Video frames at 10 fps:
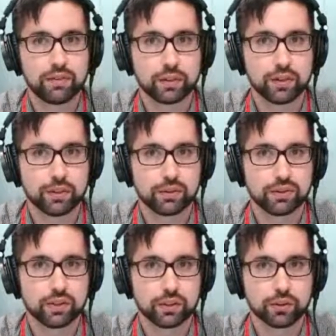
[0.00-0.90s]
you can use
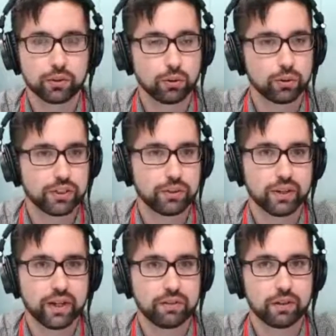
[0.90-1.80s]
the Google
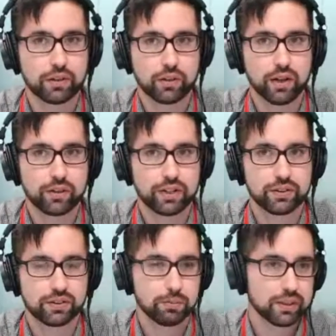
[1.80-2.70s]
Q&A functionality
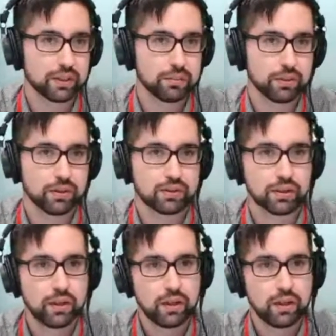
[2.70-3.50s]
to submit them to us.